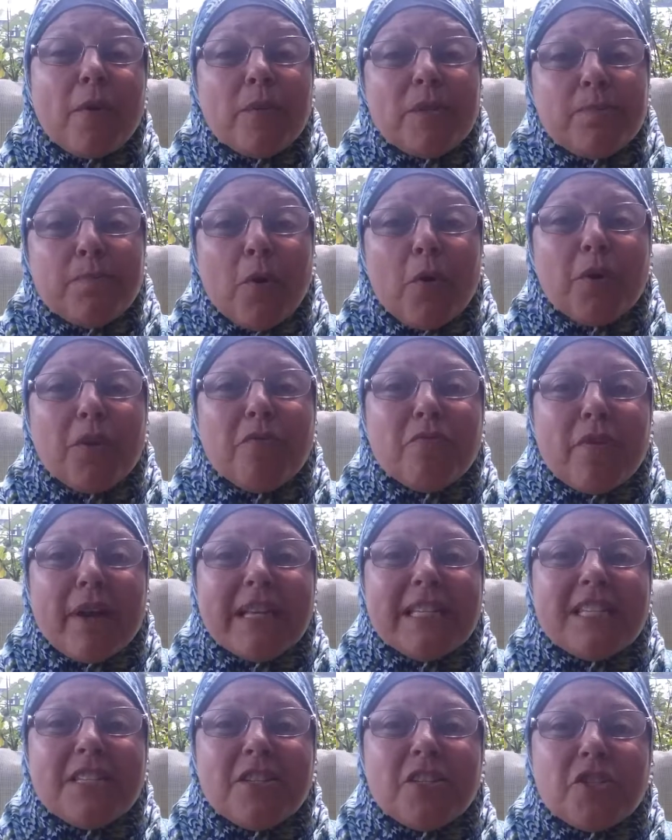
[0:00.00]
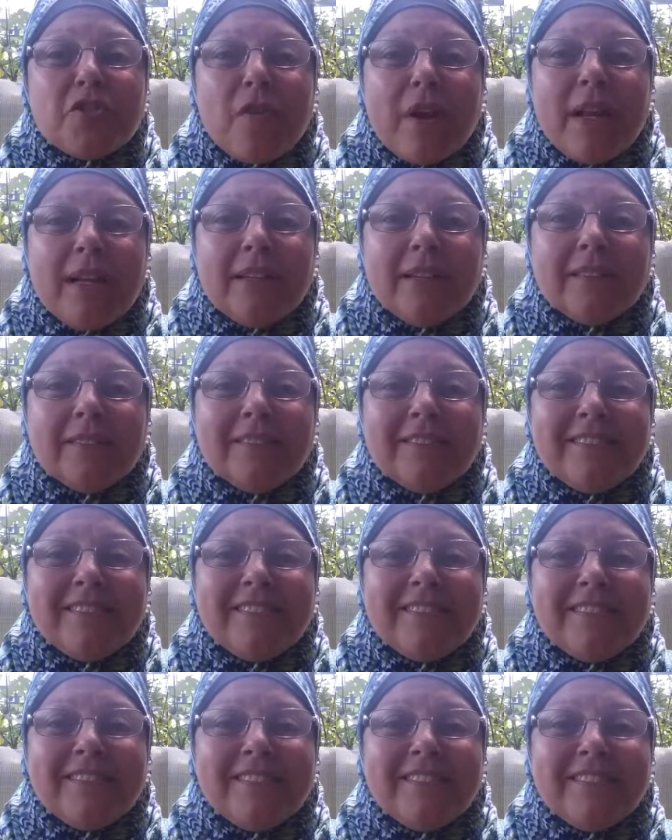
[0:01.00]
I was born and raised in Australia?
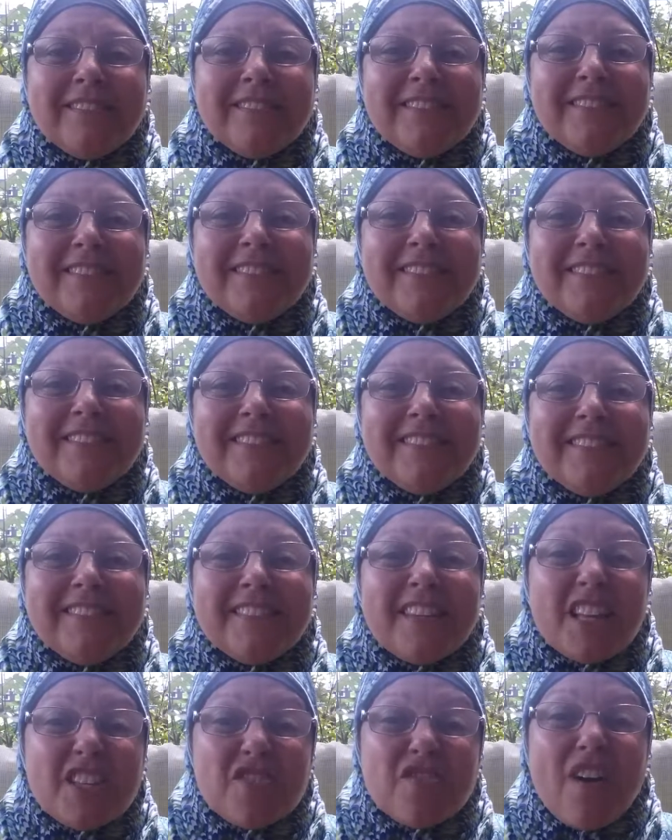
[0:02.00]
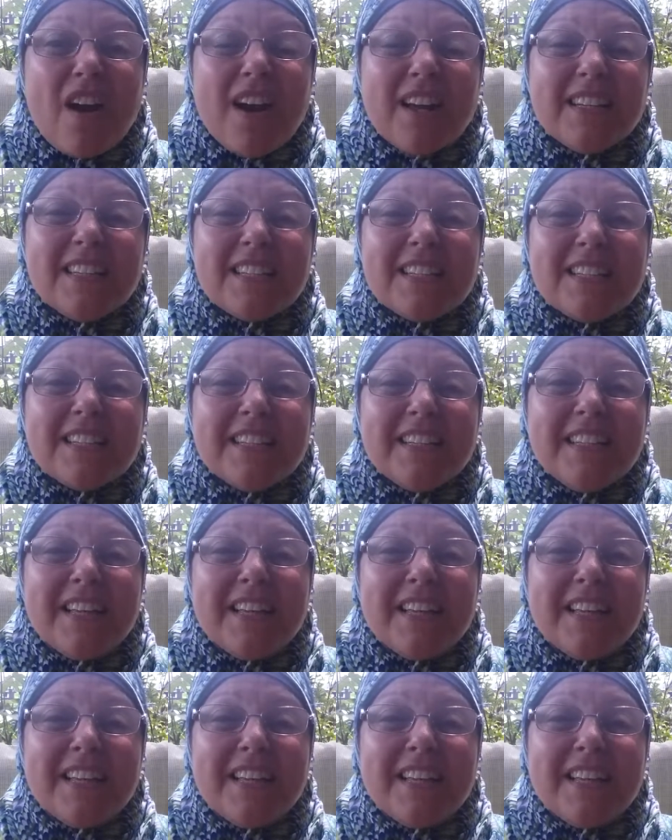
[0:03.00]
That's right.